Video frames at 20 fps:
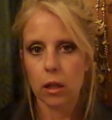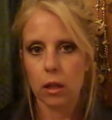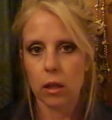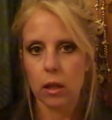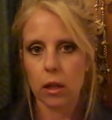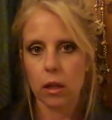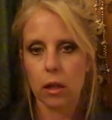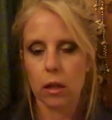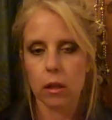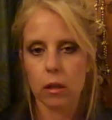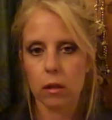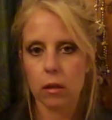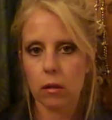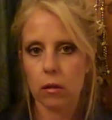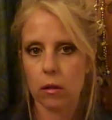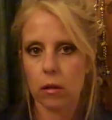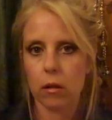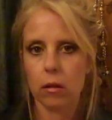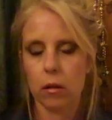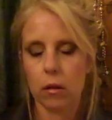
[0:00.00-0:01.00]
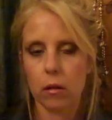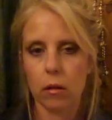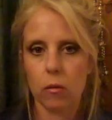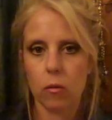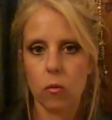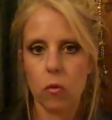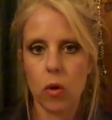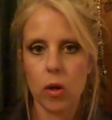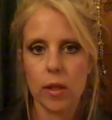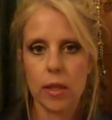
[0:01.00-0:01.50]
the
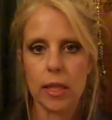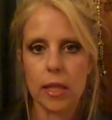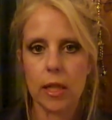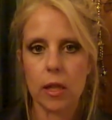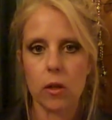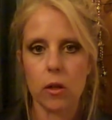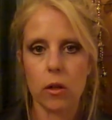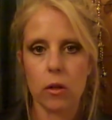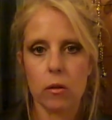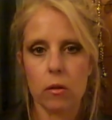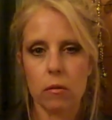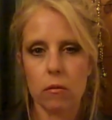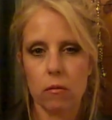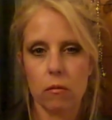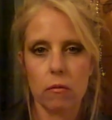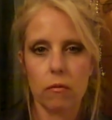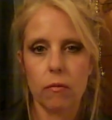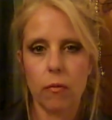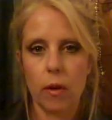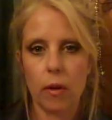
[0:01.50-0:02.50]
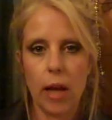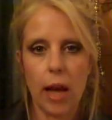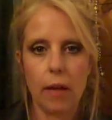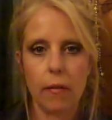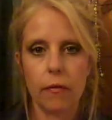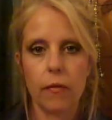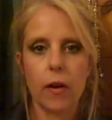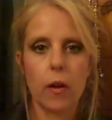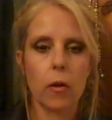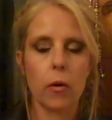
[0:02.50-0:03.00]
ones that
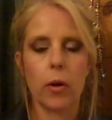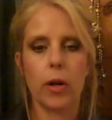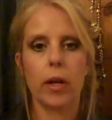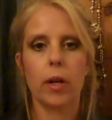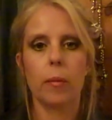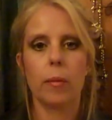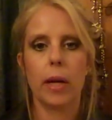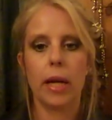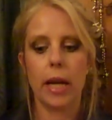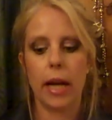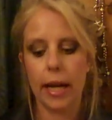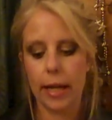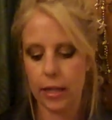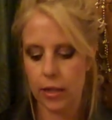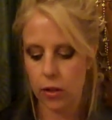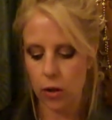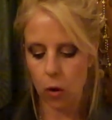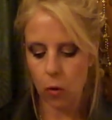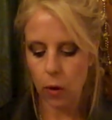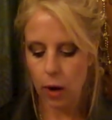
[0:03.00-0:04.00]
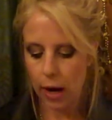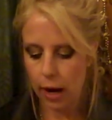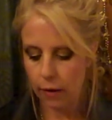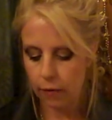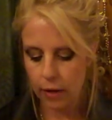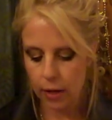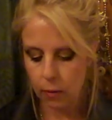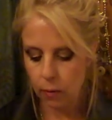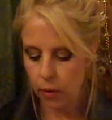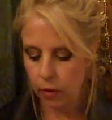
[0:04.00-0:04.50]
have filler in them. And I don't have
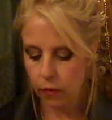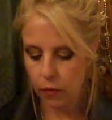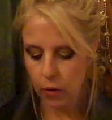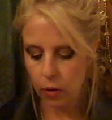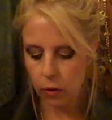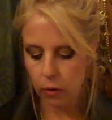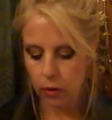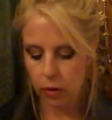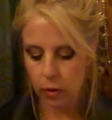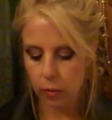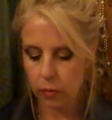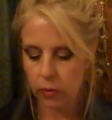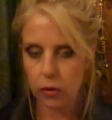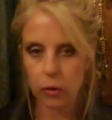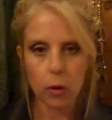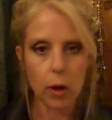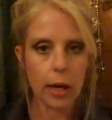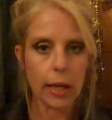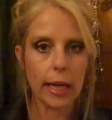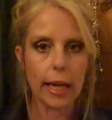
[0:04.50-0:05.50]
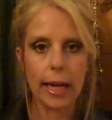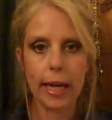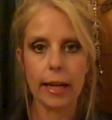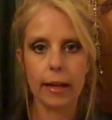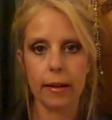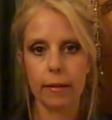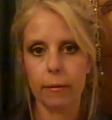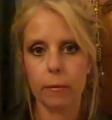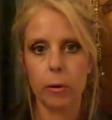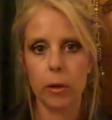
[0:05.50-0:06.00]
any with filler in them, so I
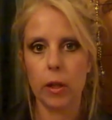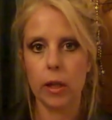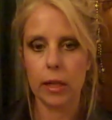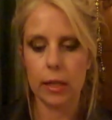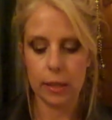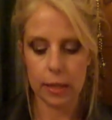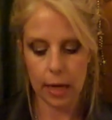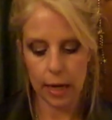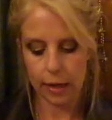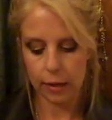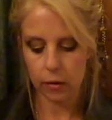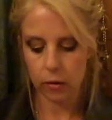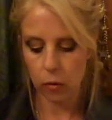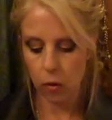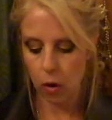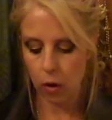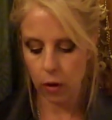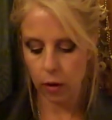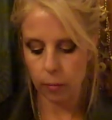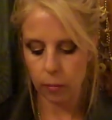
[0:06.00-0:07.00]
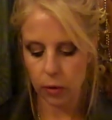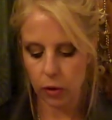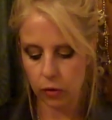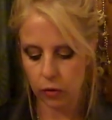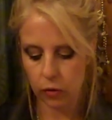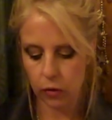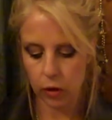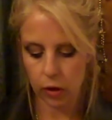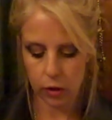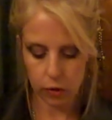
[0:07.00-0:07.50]
can't really say. So I'm
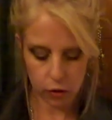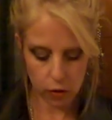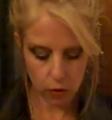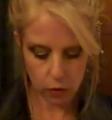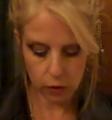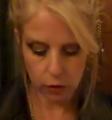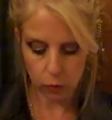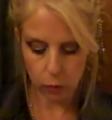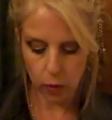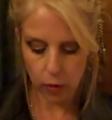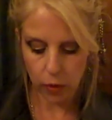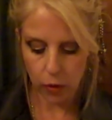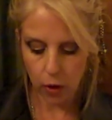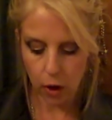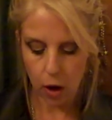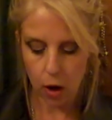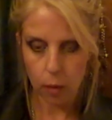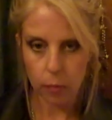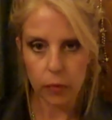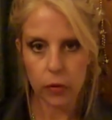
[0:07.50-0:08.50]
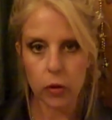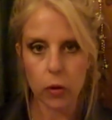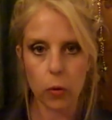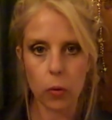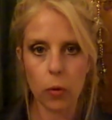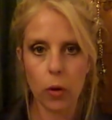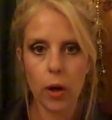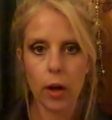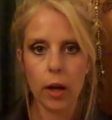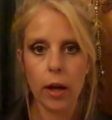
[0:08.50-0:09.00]
just going to show this with, so
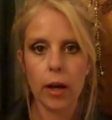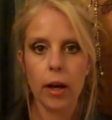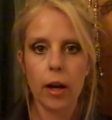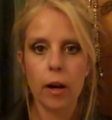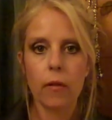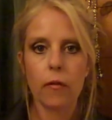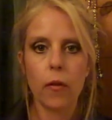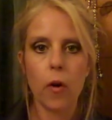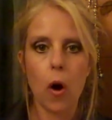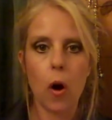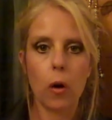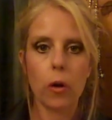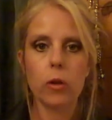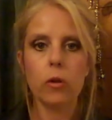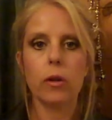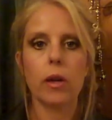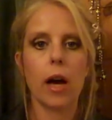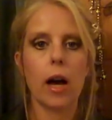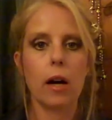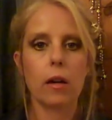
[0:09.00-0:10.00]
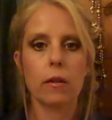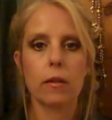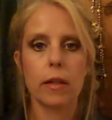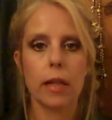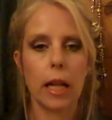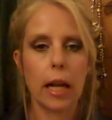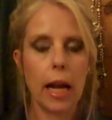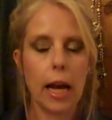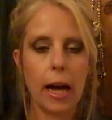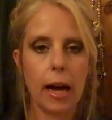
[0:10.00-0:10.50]
for all you gals
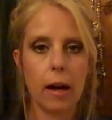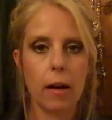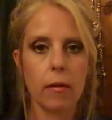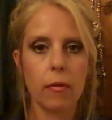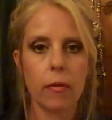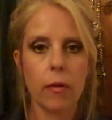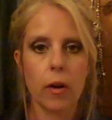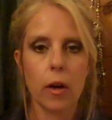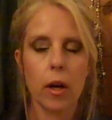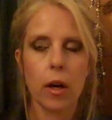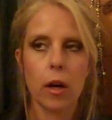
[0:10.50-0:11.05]
that have